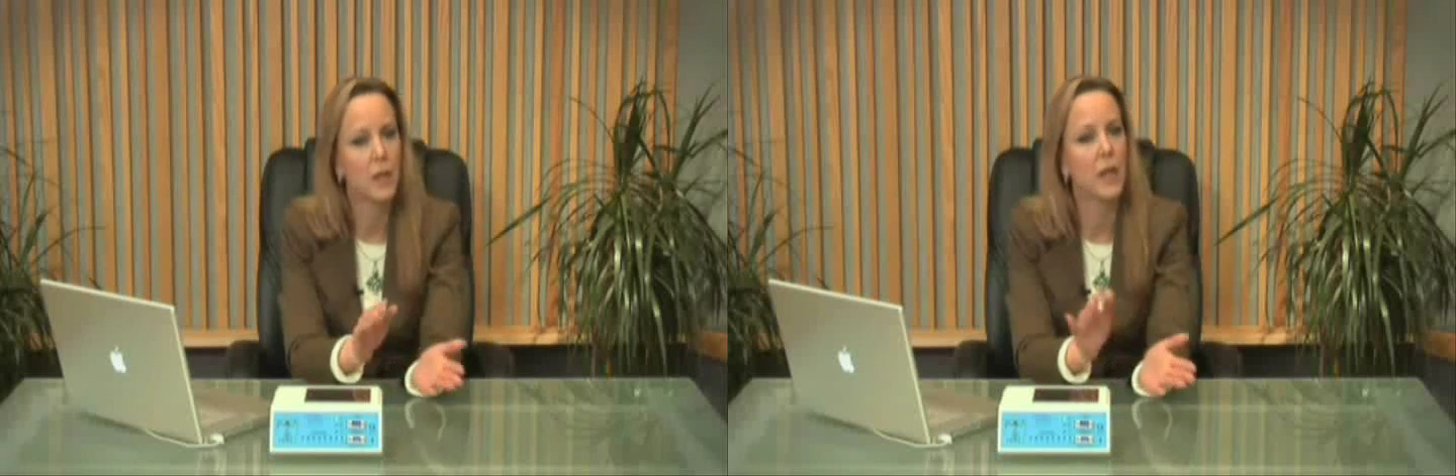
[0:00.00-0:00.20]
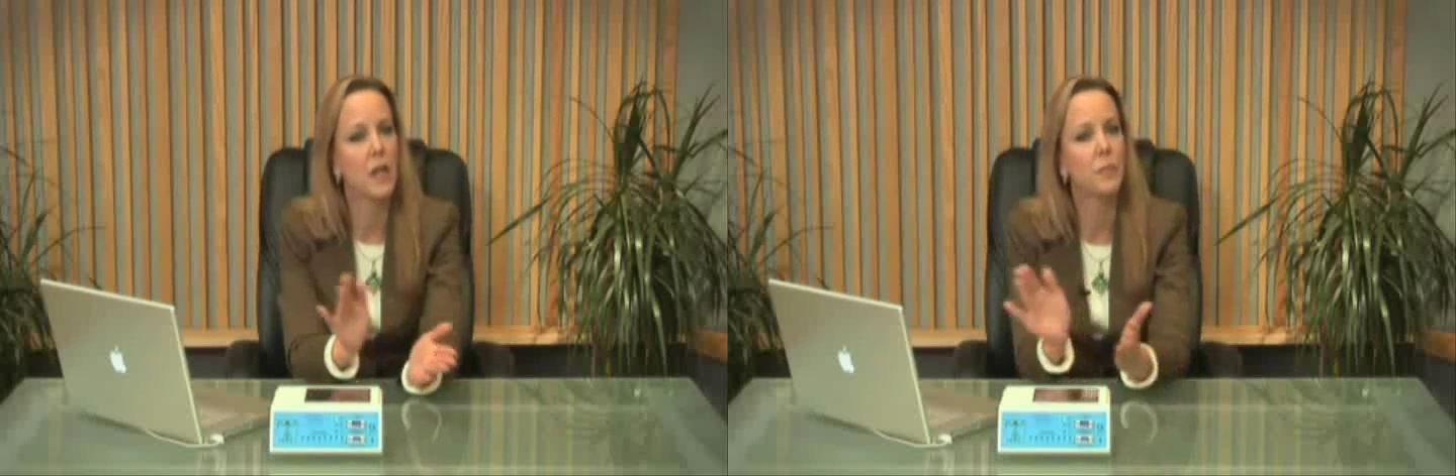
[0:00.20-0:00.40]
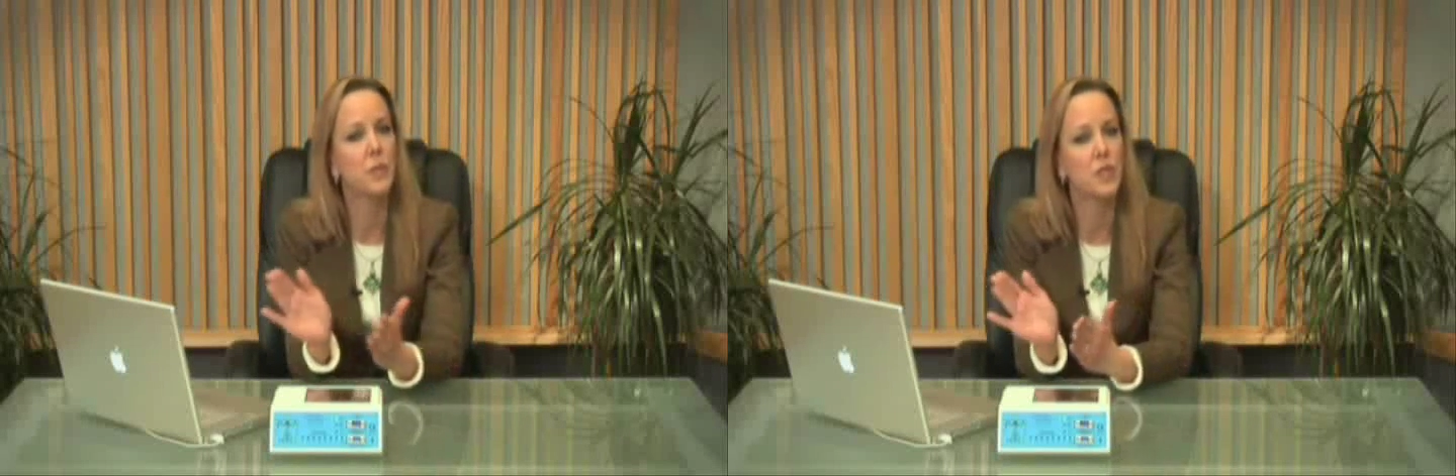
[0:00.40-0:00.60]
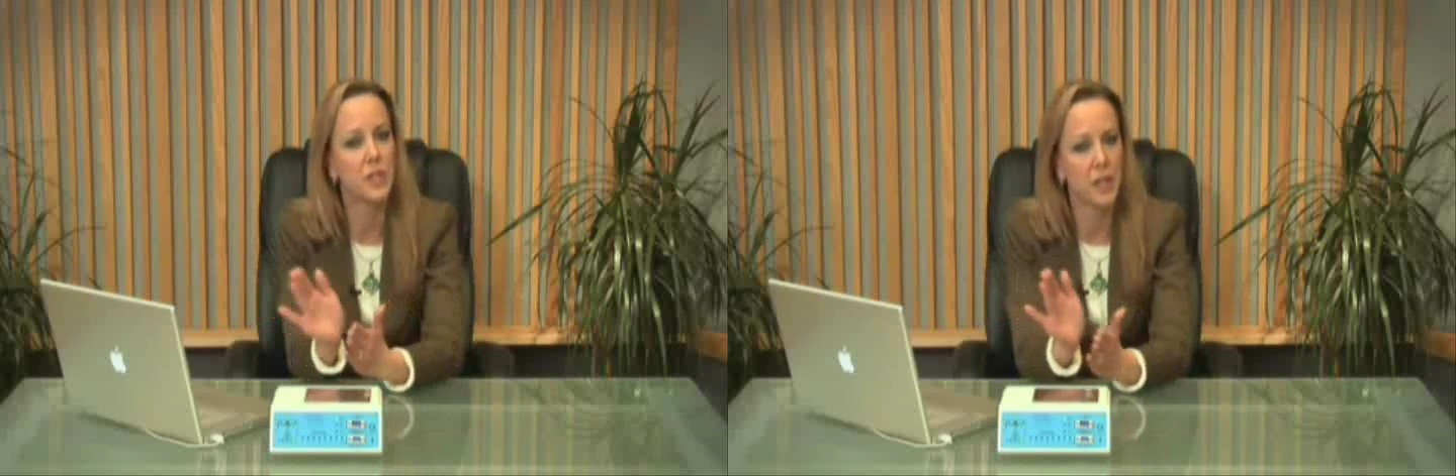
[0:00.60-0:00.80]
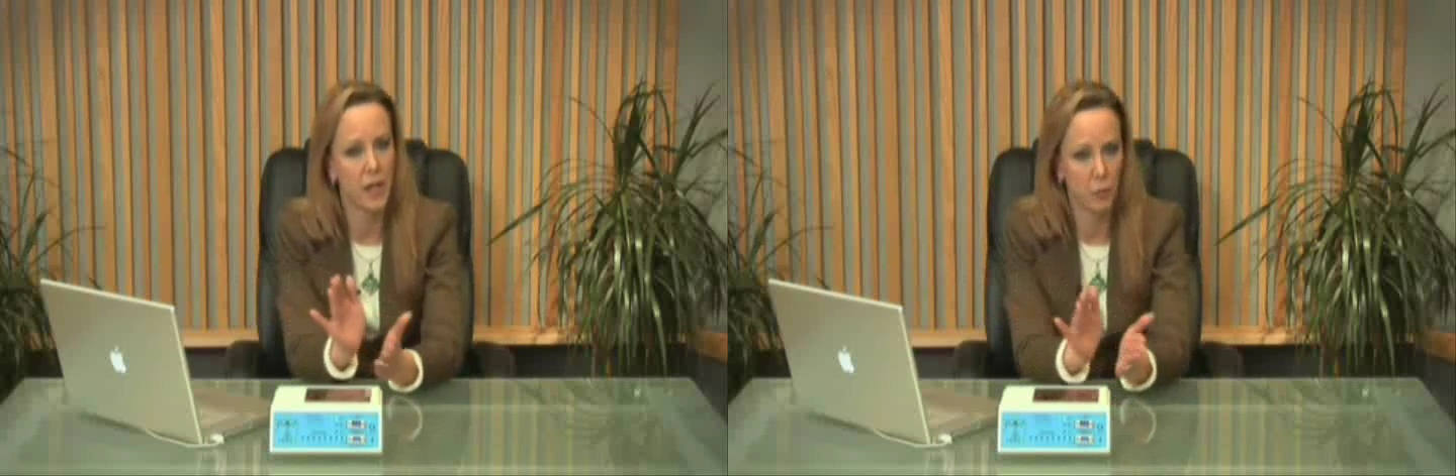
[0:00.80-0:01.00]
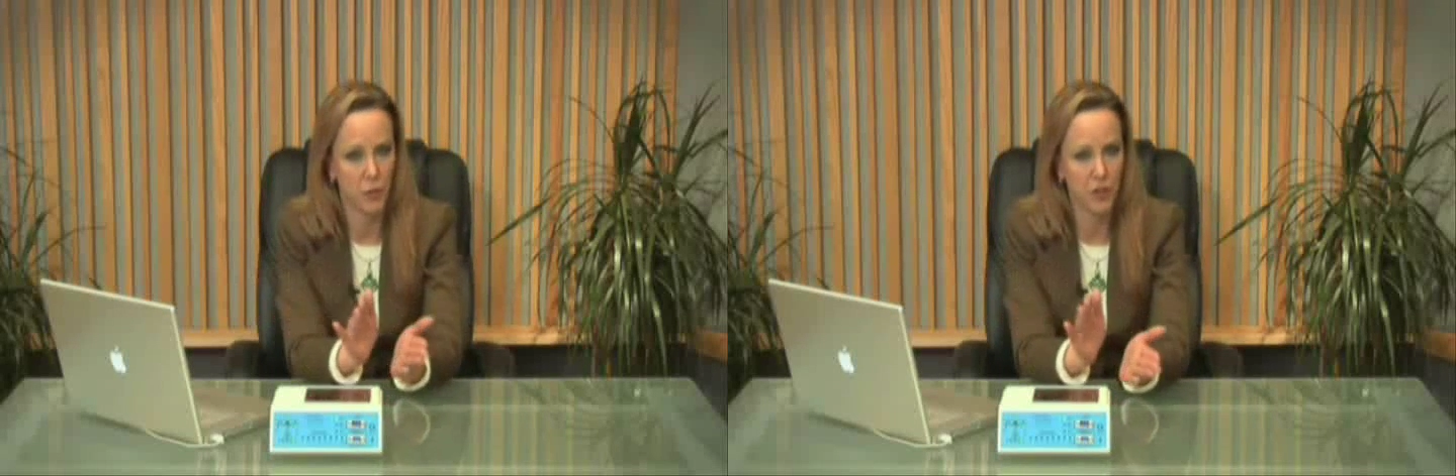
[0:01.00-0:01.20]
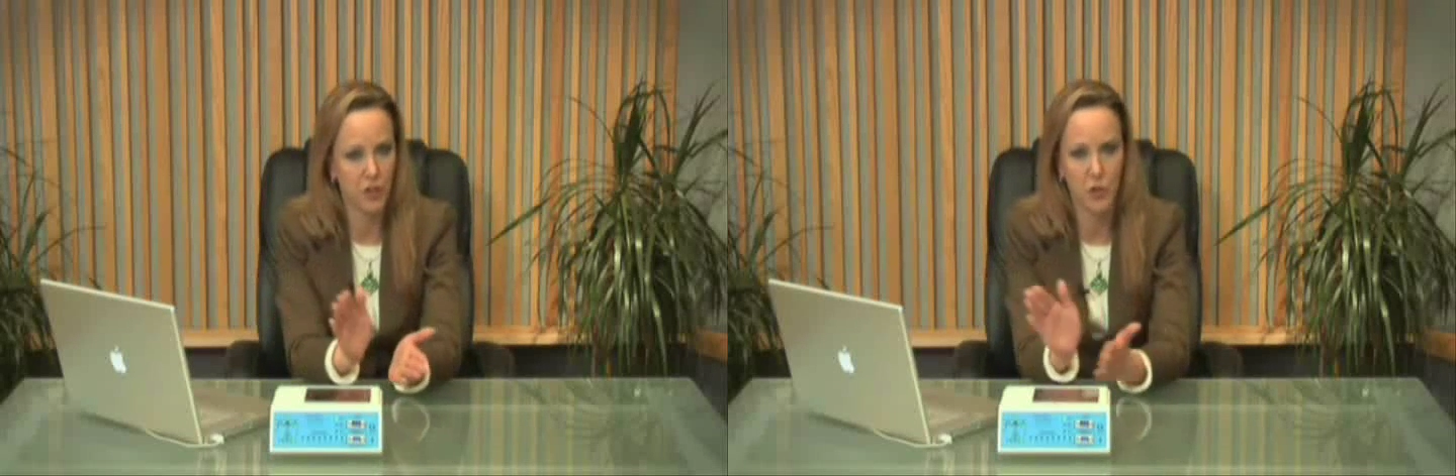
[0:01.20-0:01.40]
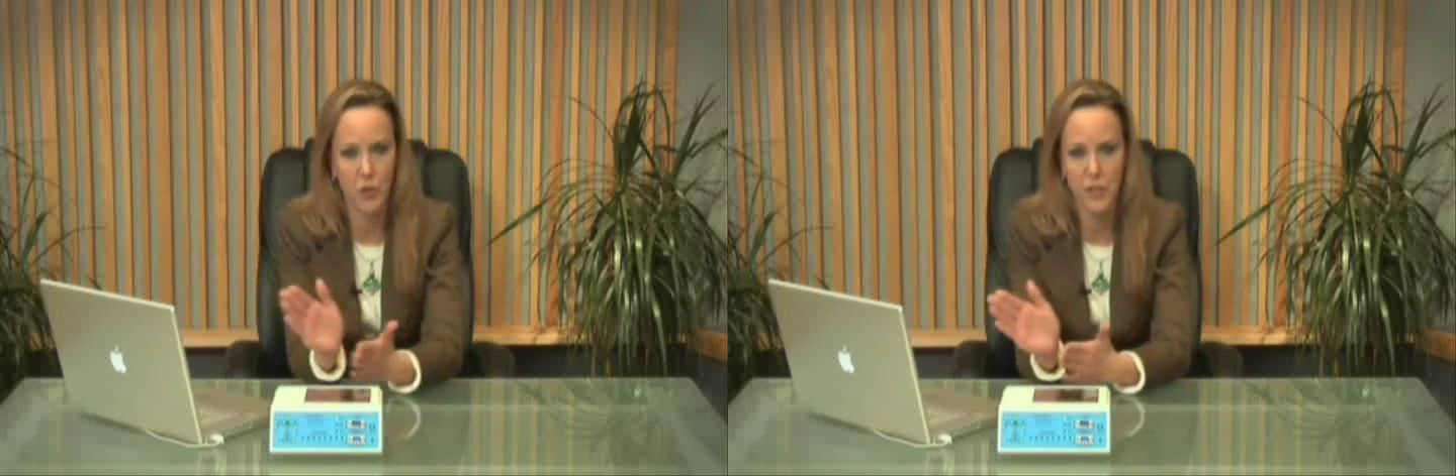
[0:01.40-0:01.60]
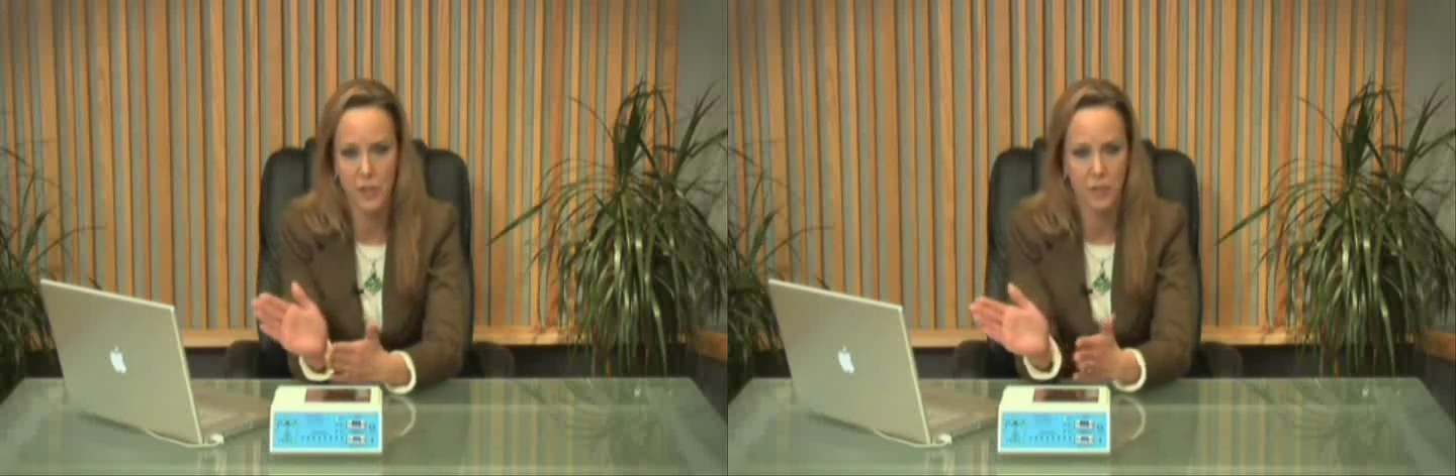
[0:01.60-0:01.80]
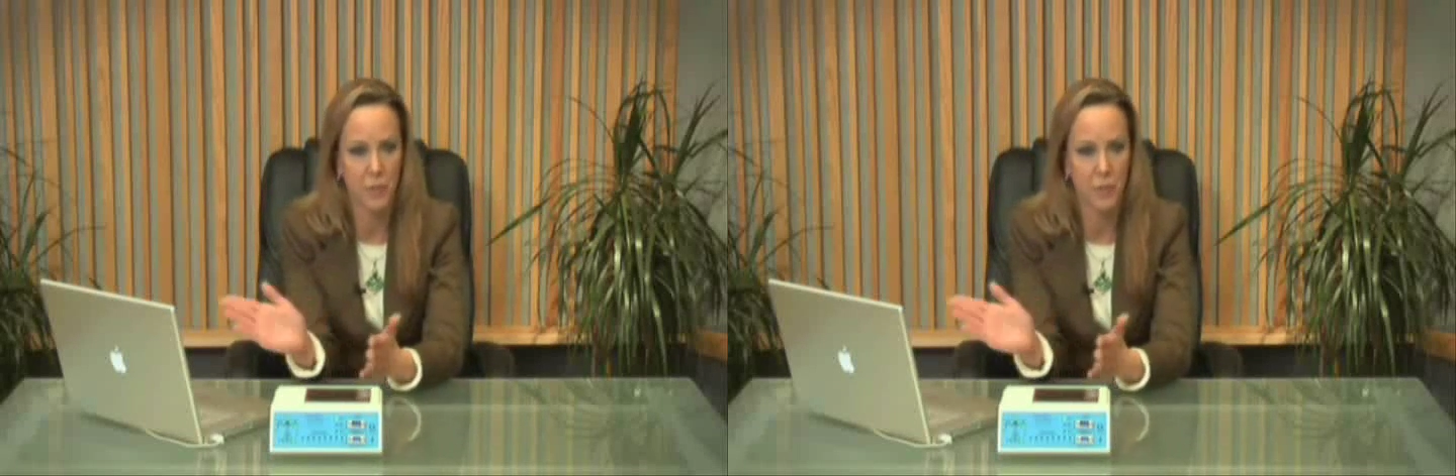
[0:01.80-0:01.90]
can help you decide which choices